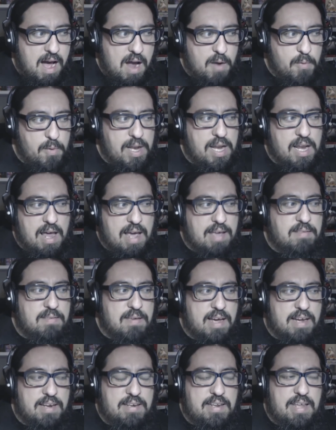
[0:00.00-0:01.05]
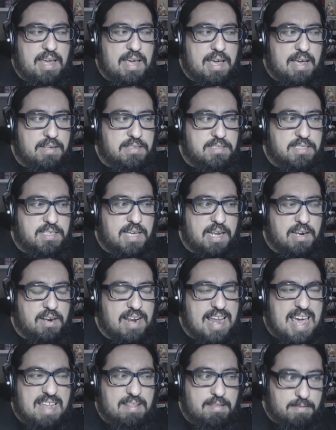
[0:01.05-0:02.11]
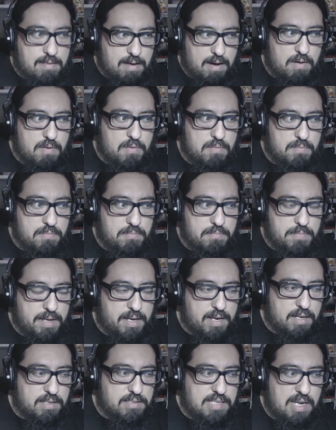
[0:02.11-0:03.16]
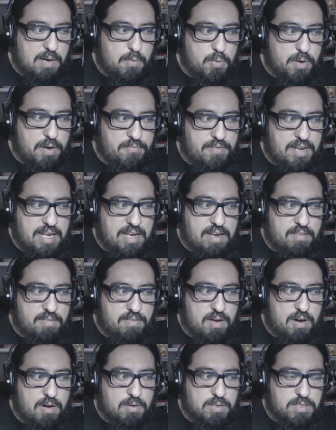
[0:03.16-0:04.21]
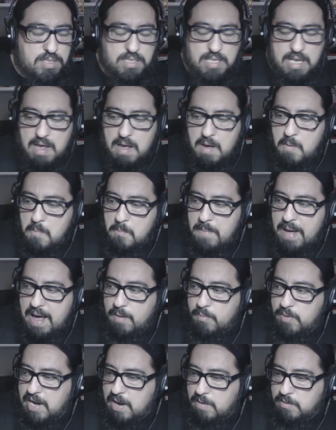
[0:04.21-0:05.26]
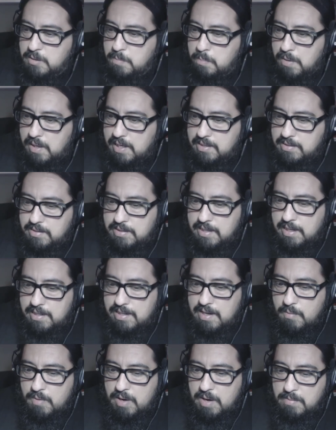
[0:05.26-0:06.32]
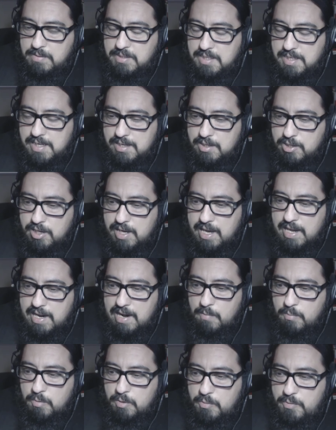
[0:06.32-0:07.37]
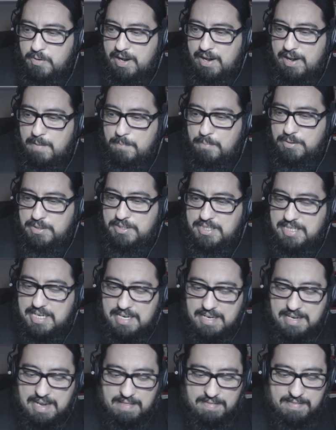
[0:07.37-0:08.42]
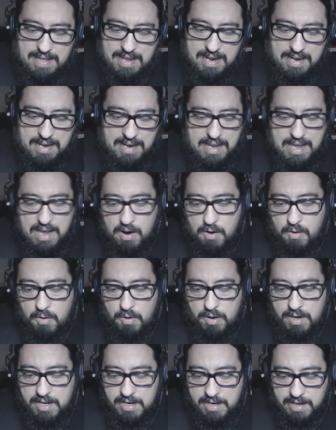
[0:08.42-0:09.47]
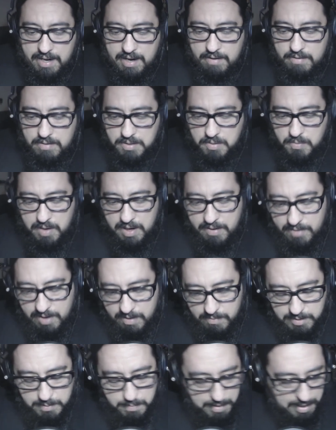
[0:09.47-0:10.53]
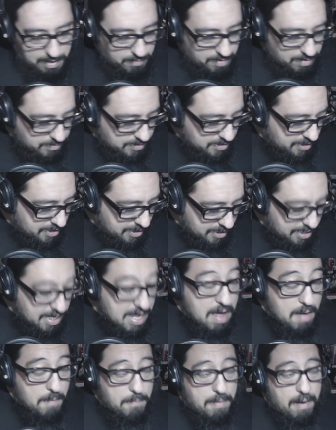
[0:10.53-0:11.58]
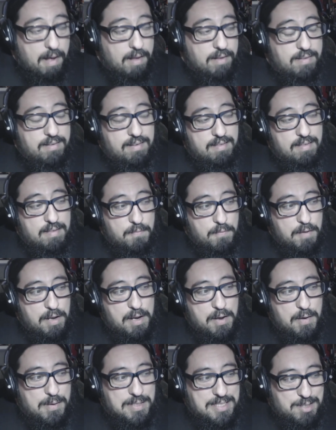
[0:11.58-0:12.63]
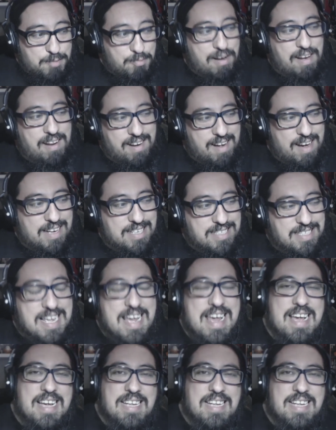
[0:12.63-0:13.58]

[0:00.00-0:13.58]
I really like the idea. It's kind of late though, because I would have needed those back when I was playing Zelda when I was a little kid. I would really appreciate it then, or Kid Icarus or whatever I was playing when I was a kid. But the video is really nice.